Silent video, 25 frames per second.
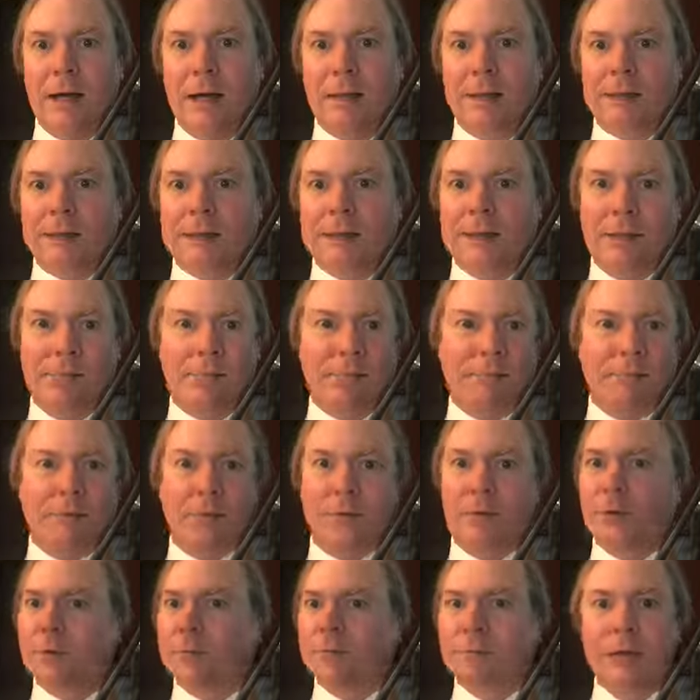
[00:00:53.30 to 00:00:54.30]
except
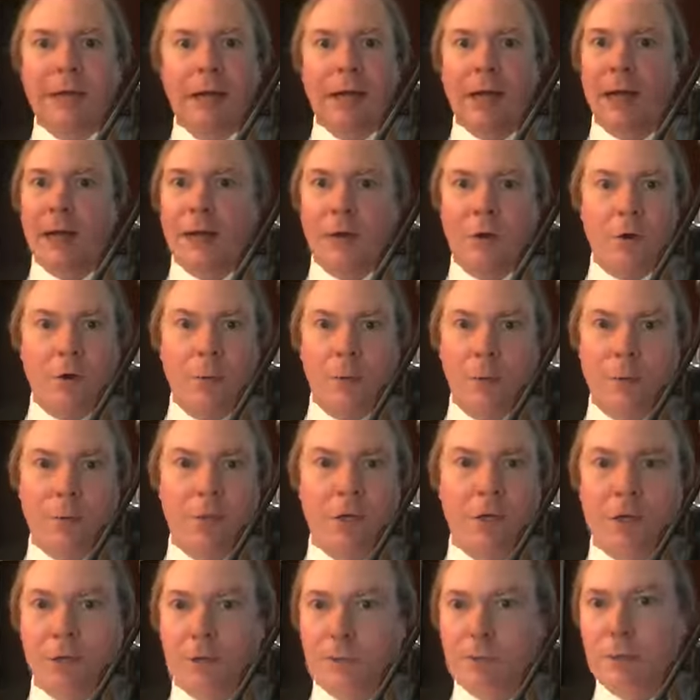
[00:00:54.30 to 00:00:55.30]
for, I don't know,
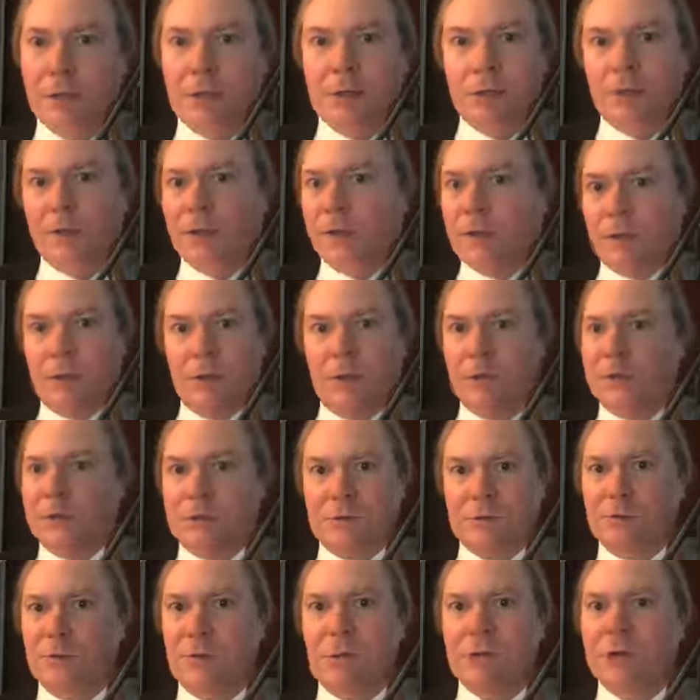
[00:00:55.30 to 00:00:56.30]
maybe Goodrich, it
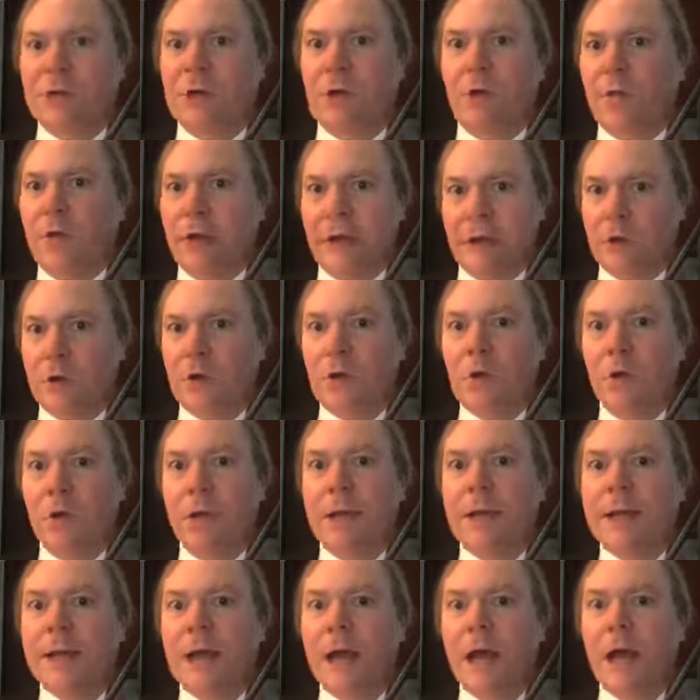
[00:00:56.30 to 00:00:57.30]
just wasn't all that
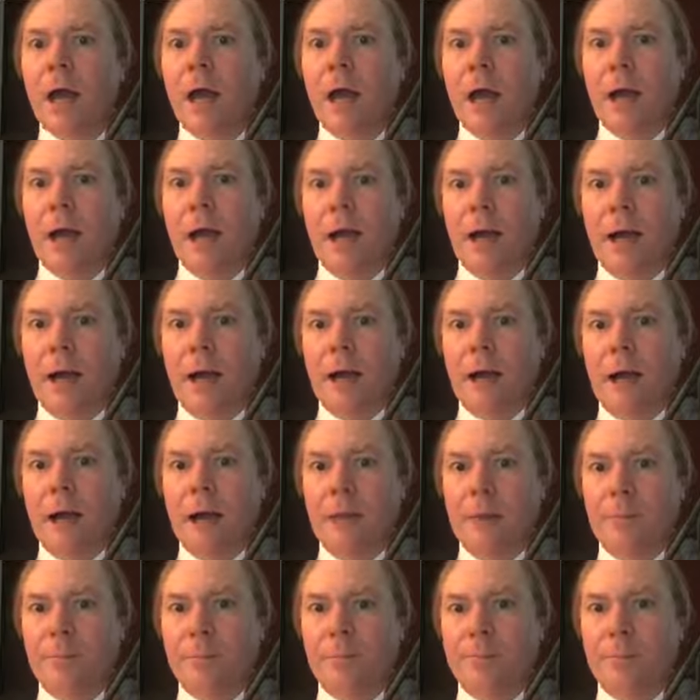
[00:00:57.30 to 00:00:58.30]
good.
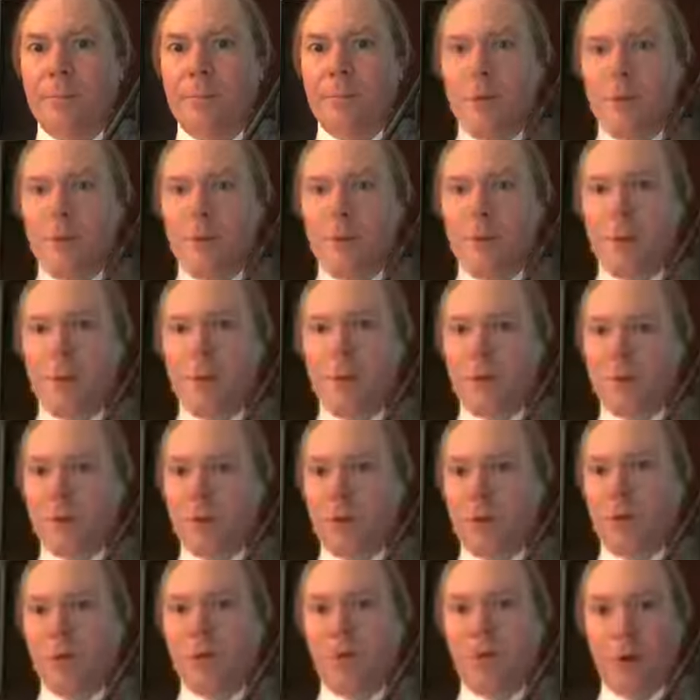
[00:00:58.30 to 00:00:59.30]

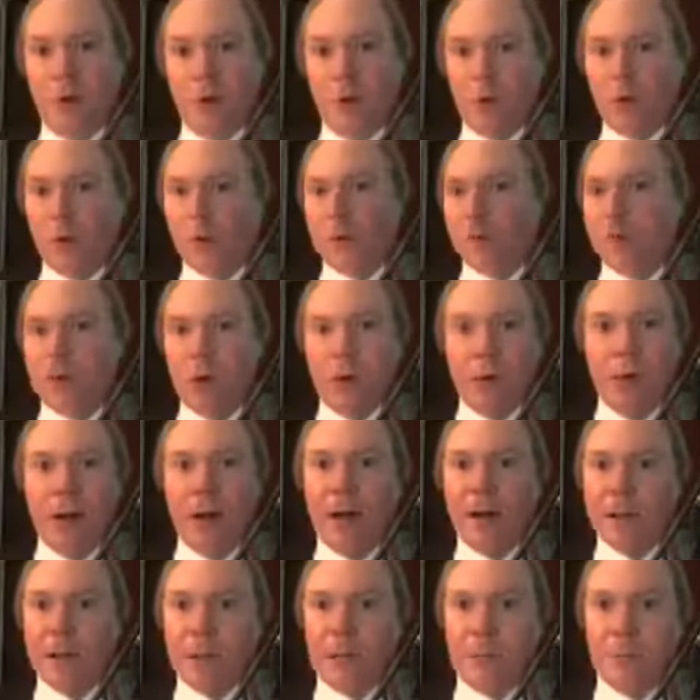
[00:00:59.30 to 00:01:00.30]
So the Vols go
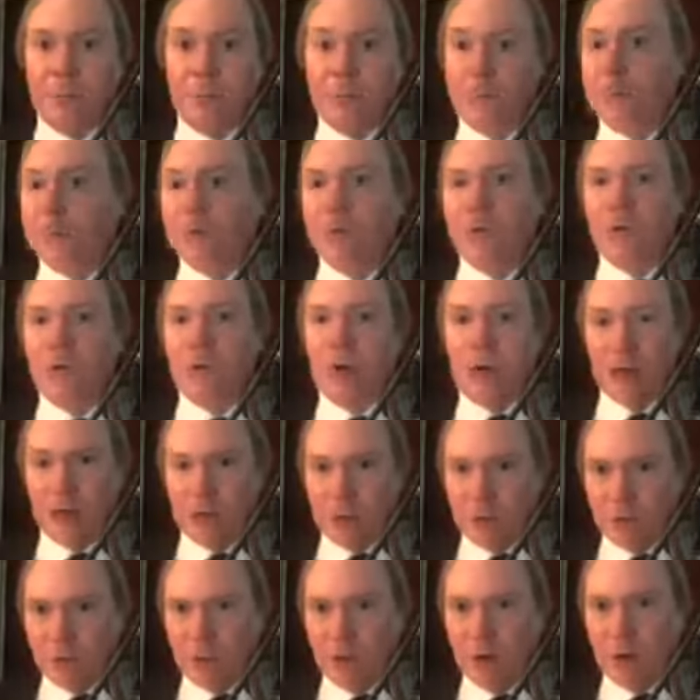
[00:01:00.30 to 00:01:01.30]
out, they do the
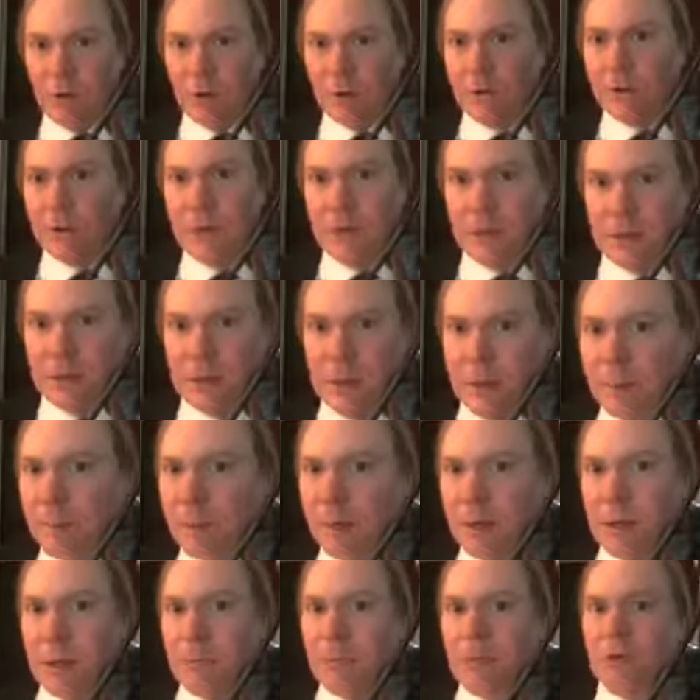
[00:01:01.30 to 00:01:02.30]
Jackie Sherrill thing. They
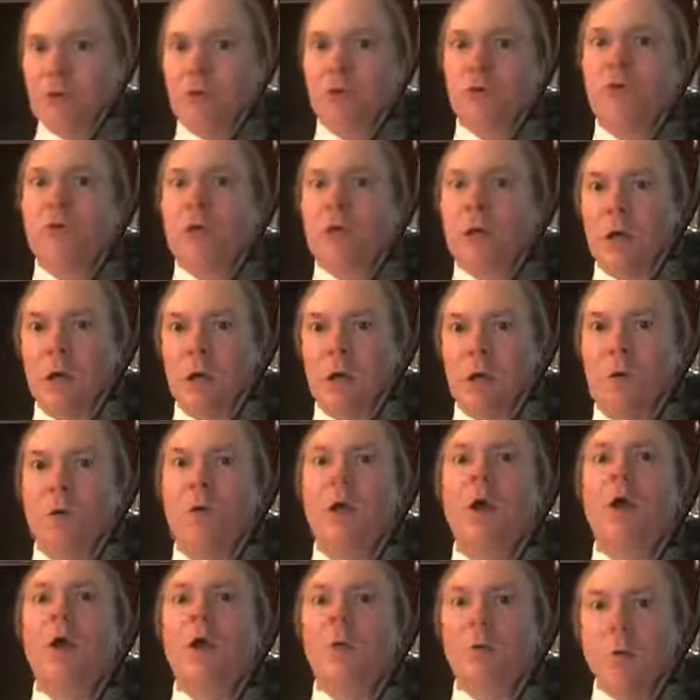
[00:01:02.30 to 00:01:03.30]
pick up a JUCO.
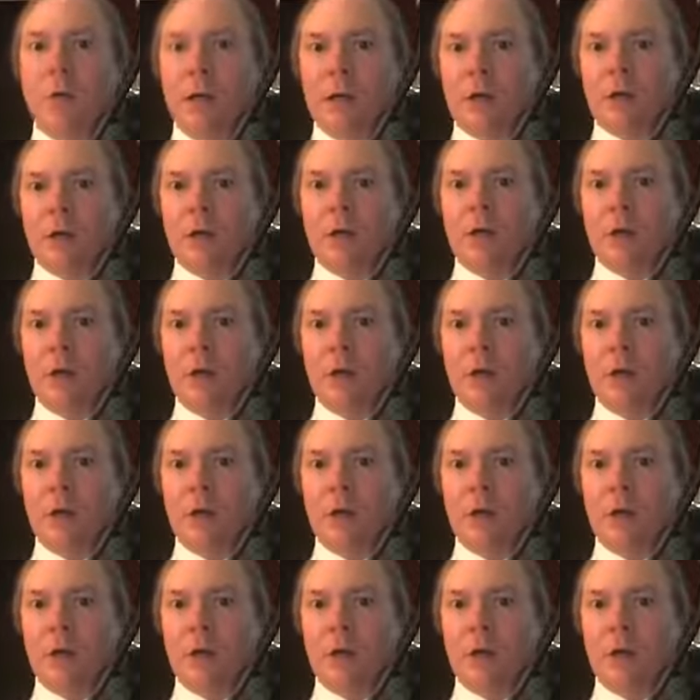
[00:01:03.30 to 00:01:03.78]
What do you